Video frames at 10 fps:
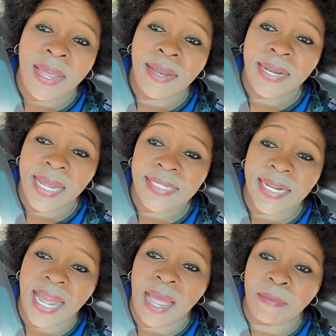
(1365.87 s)
there's a
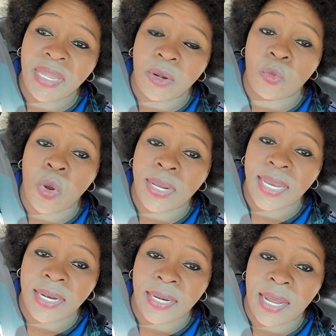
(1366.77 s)
Gambian
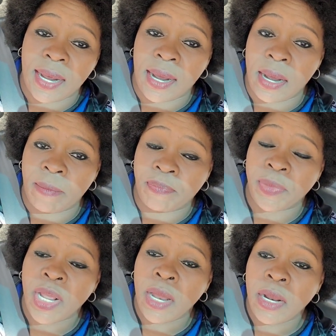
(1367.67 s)
working in
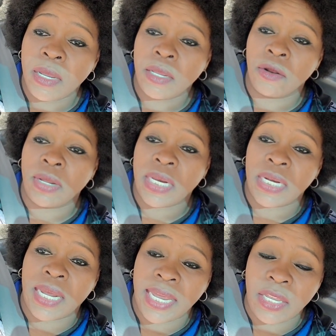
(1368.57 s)

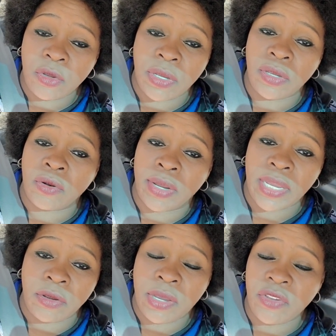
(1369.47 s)
the
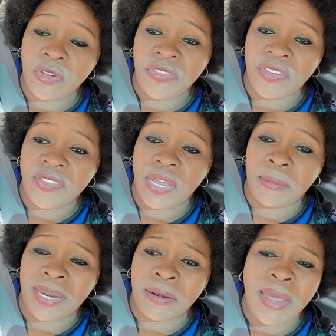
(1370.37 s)
education system,
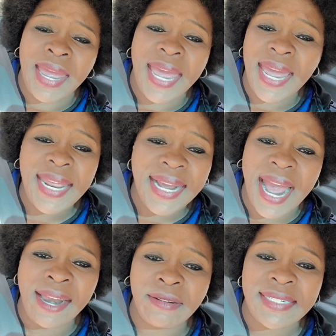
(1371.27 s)
and any
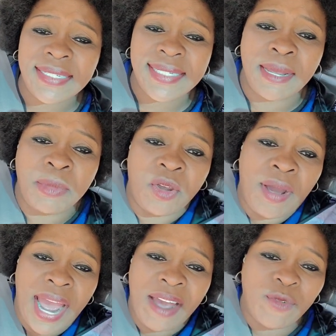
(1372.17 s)
kind of system you
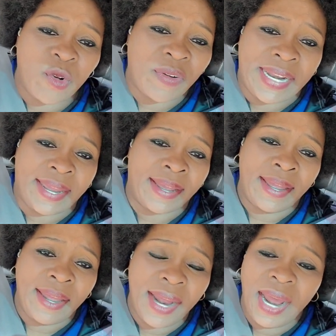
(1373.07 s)
have over there.
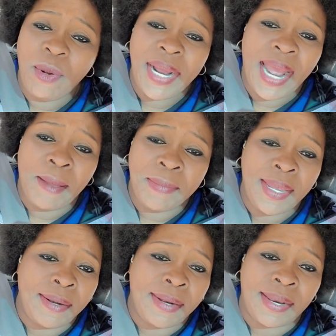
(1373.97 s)
Our
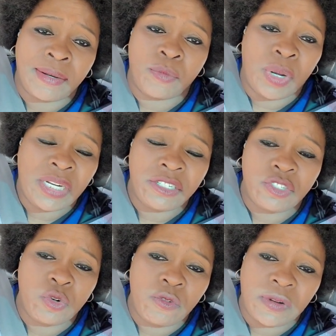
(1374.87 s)
Gambian that went to
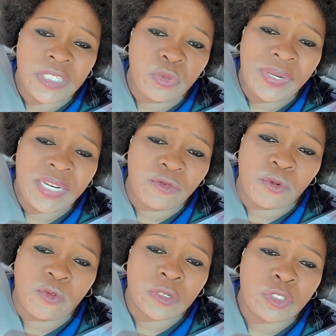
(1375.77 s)
school for Swedish,
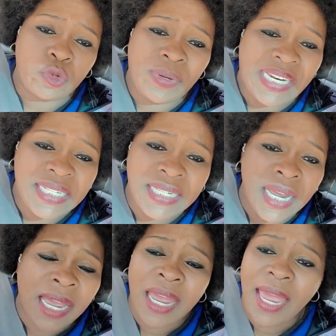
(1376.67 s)

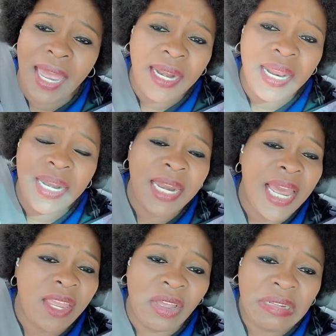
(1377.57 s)
and then
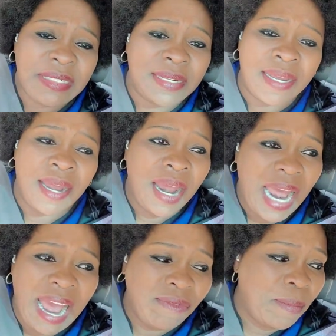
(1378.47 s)
they just
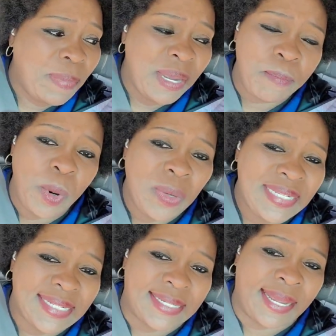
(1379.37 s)
have a big
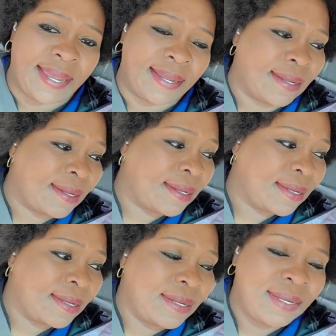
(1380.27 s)
posts there,
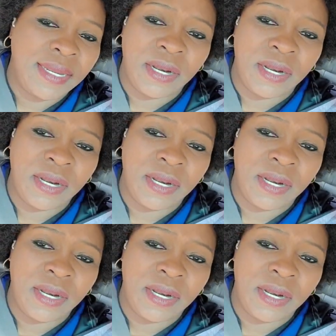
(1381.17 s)
and